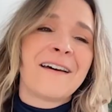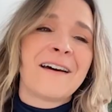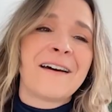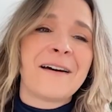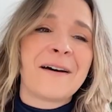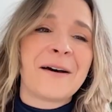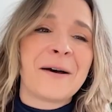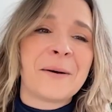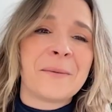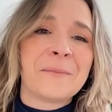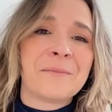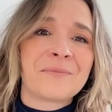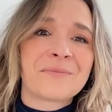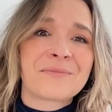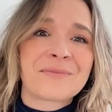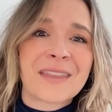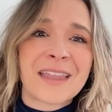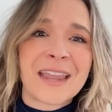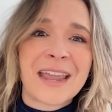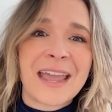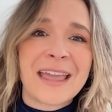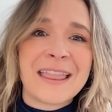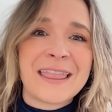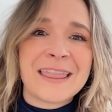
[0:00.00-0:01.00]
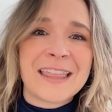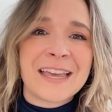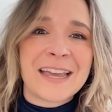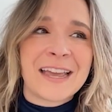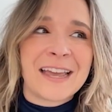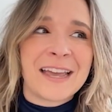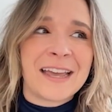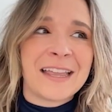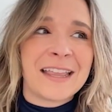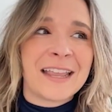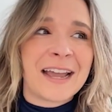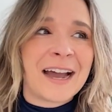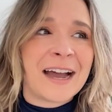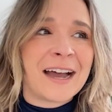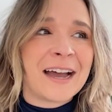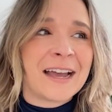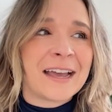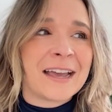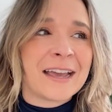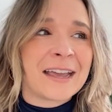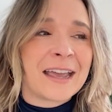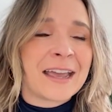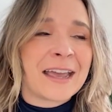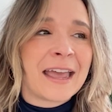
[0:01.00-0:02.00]
And then
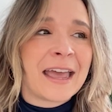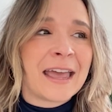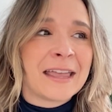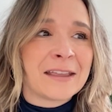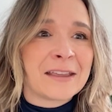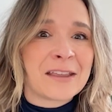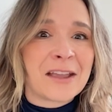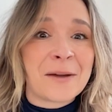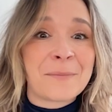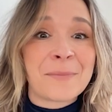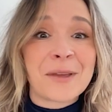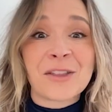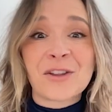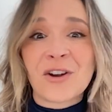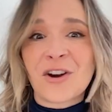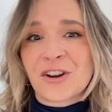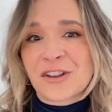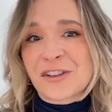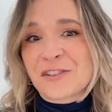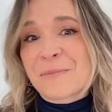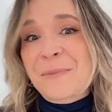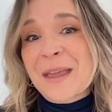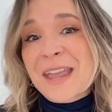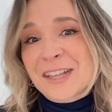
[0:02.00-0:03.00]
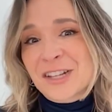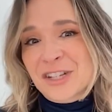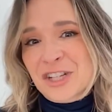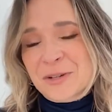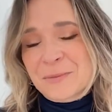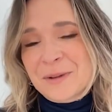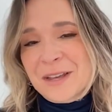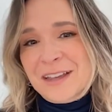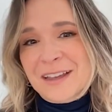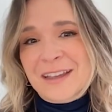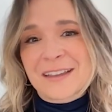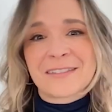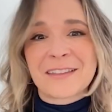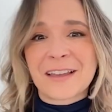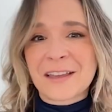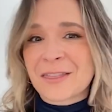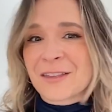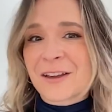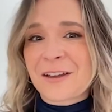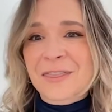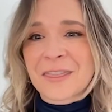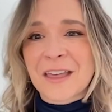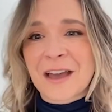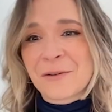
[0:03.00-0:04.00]
I ended up in artist management because I
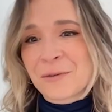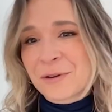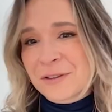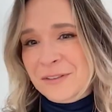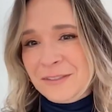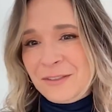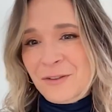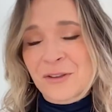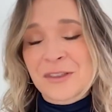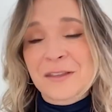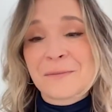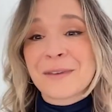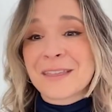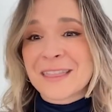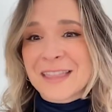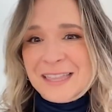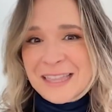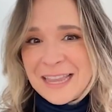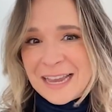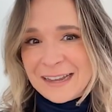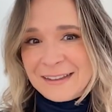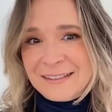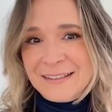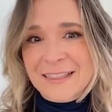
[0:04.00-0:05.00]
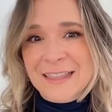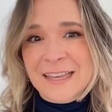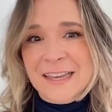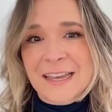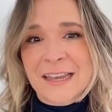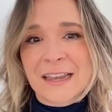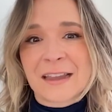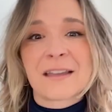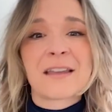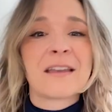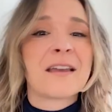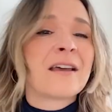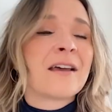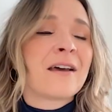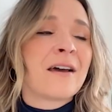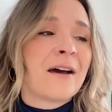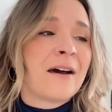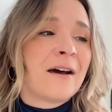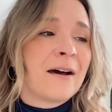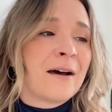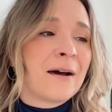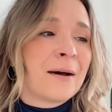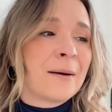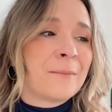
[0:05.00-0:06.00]
thought that was going to be the next thing
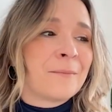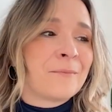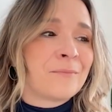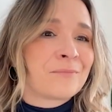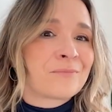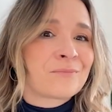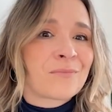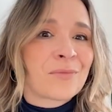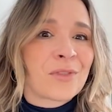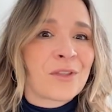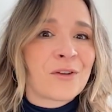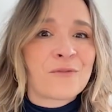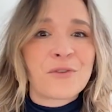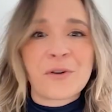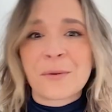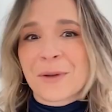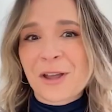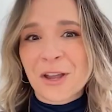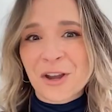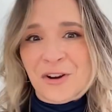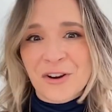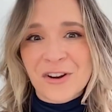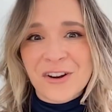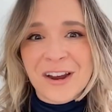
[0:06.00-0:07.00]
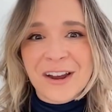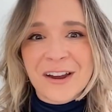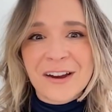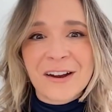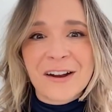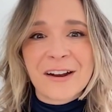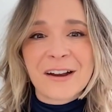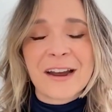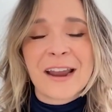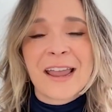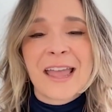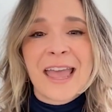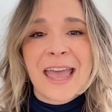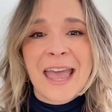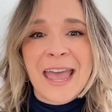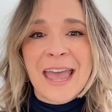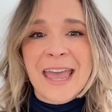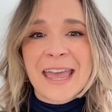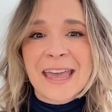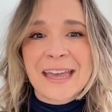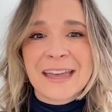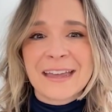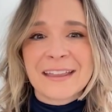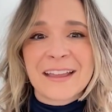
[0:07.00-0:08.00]
for my career.
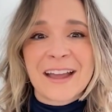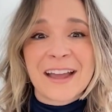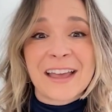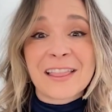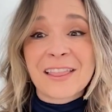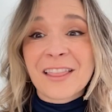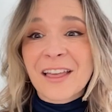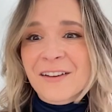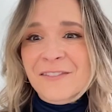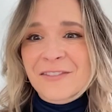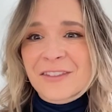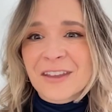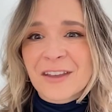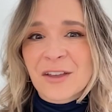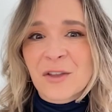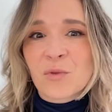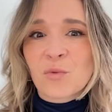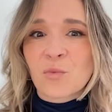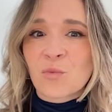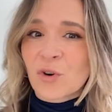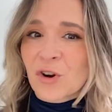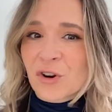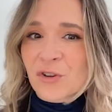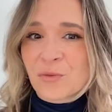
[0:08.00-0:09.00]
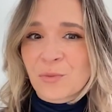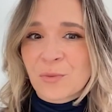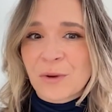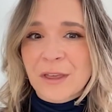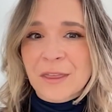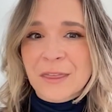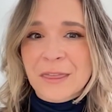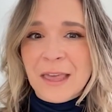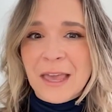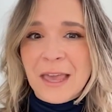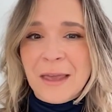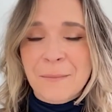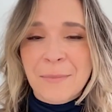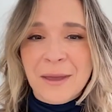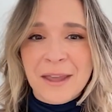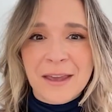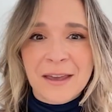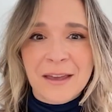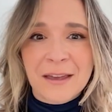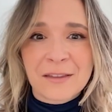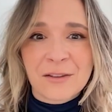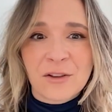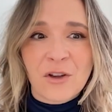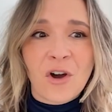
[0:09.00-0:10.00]
And I loved it, worked with a
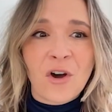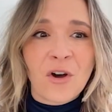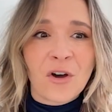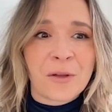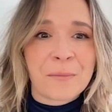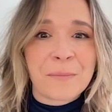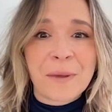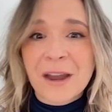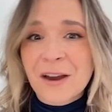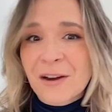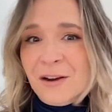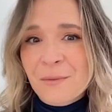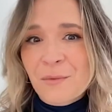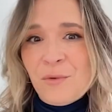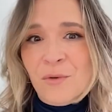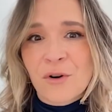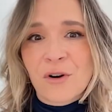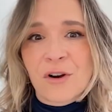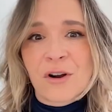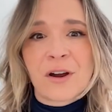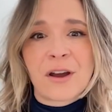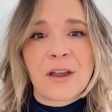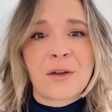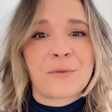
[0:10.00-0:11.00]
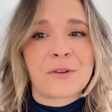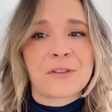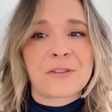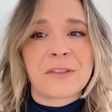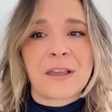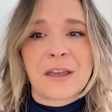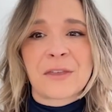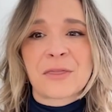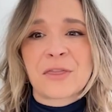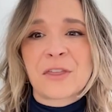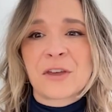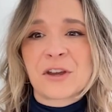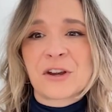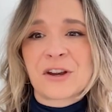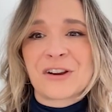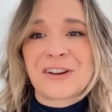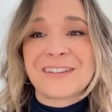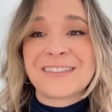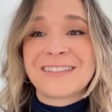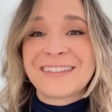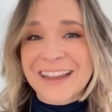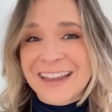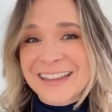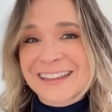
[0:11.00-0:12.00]
band called Paramore and was like
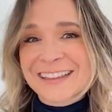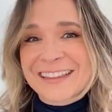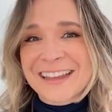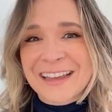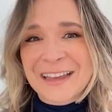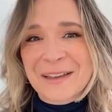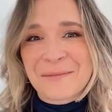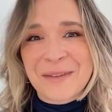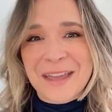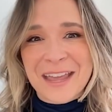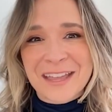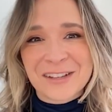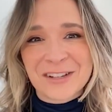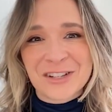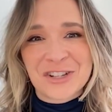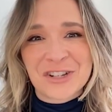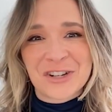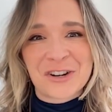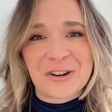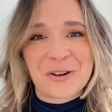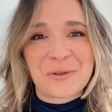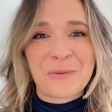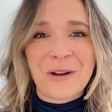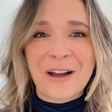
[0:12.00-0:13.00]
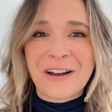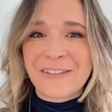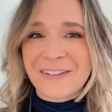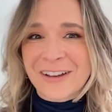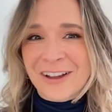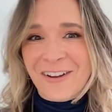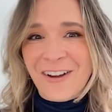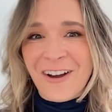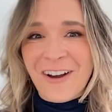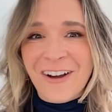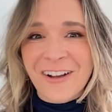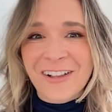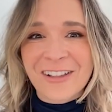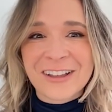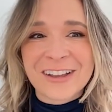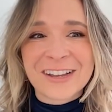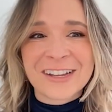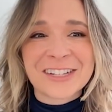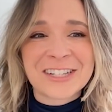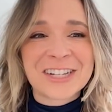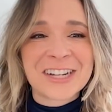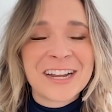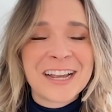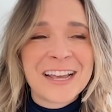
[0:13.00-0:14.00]
their day-to-day manager while in
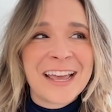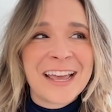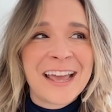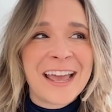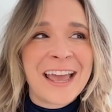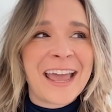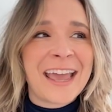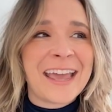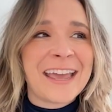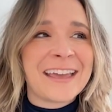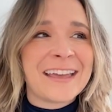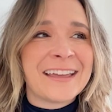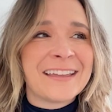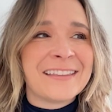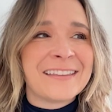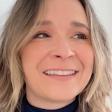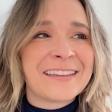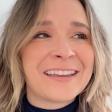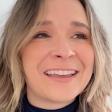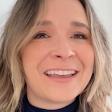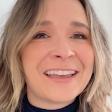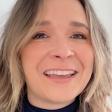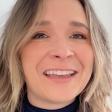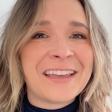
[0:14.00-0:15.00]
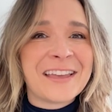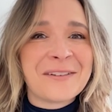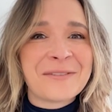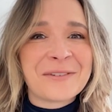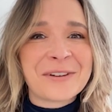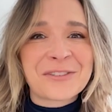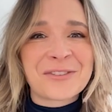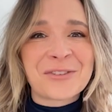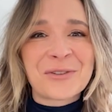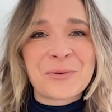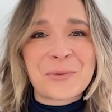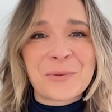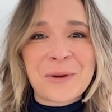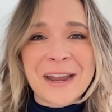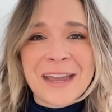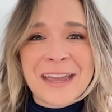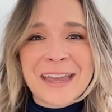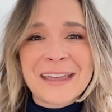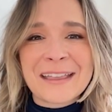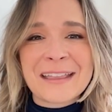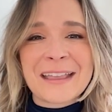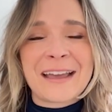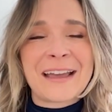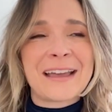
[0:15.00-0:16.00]
college. And it was
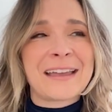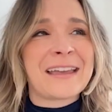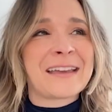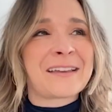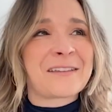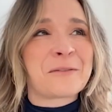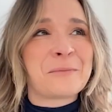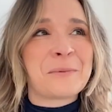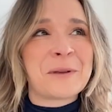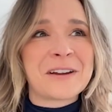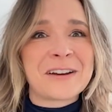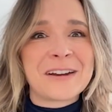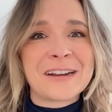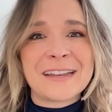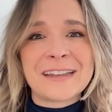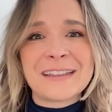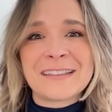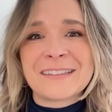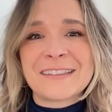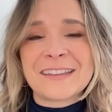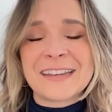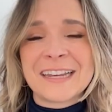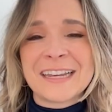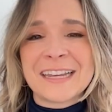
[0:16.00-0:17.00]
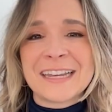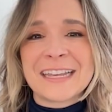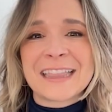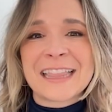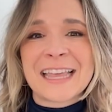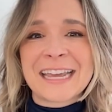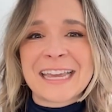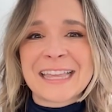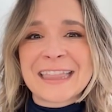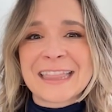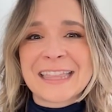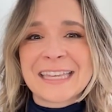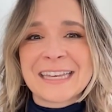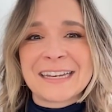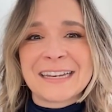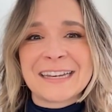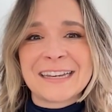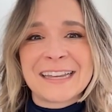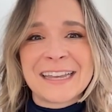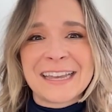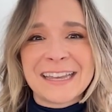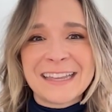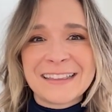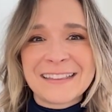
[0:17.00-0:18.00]
great experiencing like
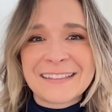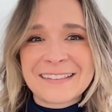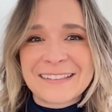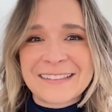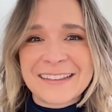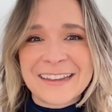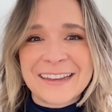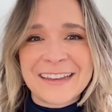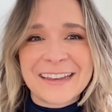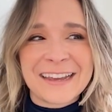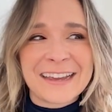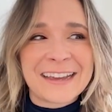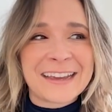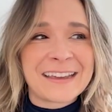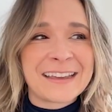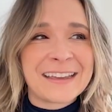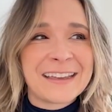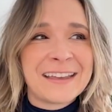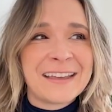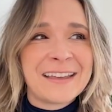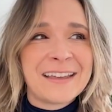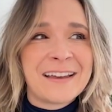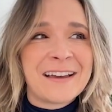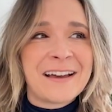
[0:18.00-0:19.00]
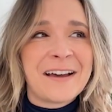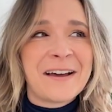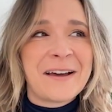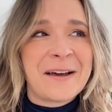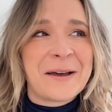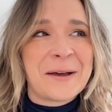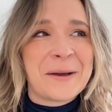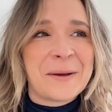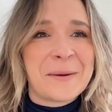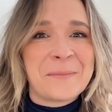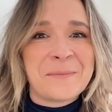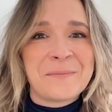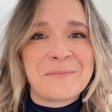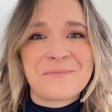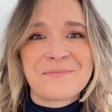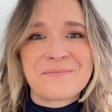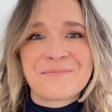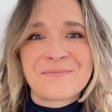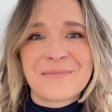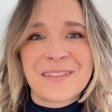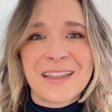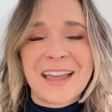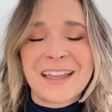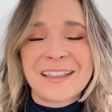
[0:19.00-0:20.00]
the NSYNC
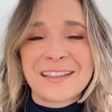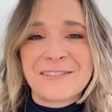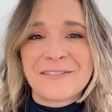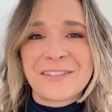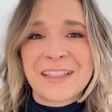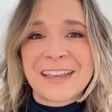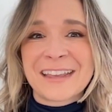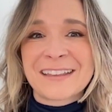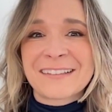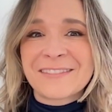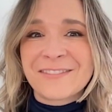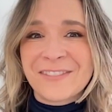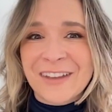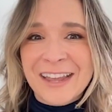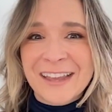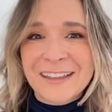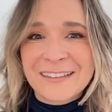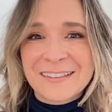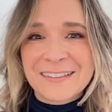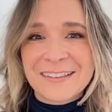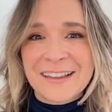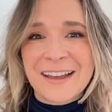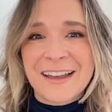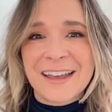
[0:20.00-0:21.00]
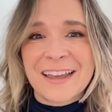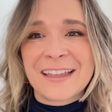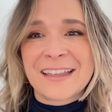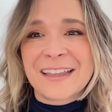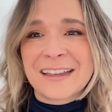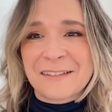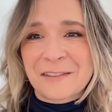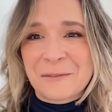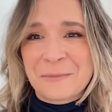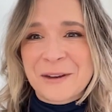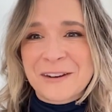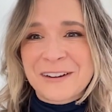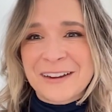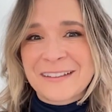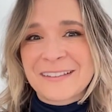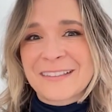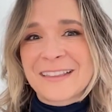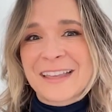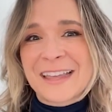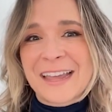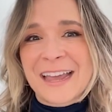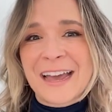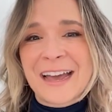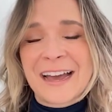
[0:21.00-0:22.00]
kind of like fan site experience
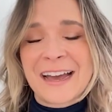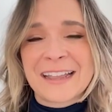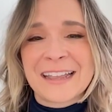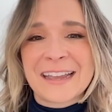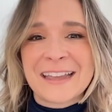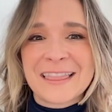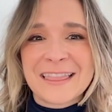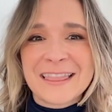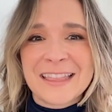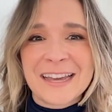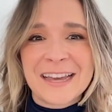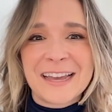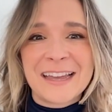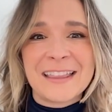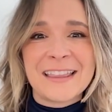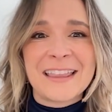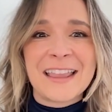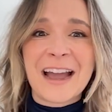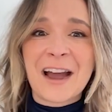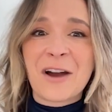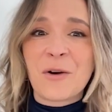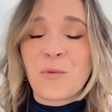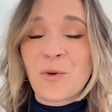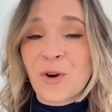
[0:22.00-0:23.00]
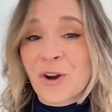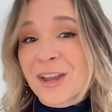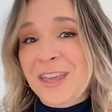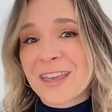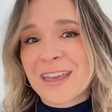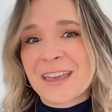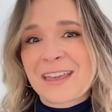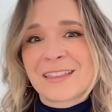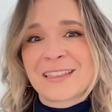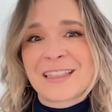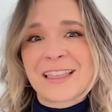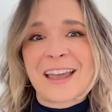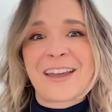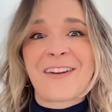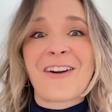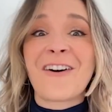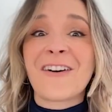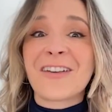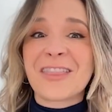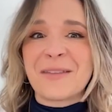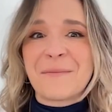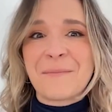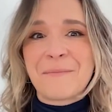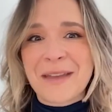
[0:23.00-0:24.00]
that I had. And then now working like
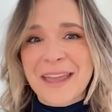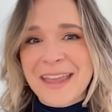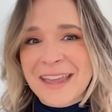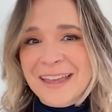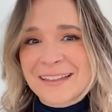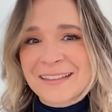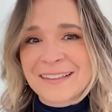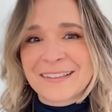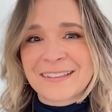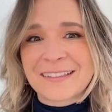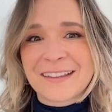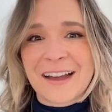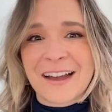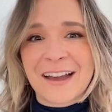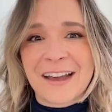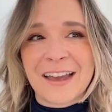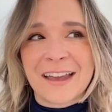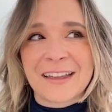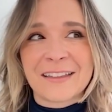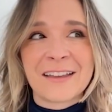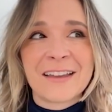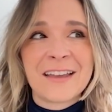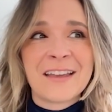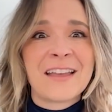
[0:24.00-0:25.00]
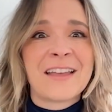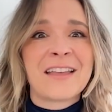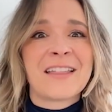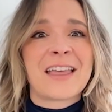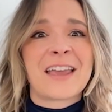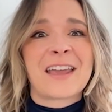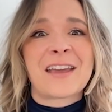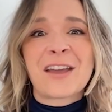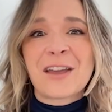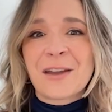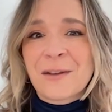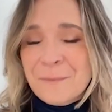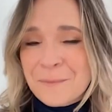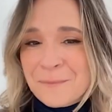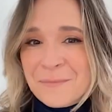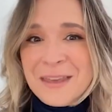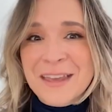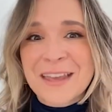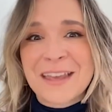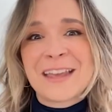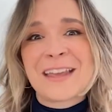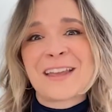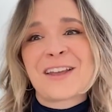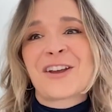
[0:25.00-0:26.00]
on the band side, like being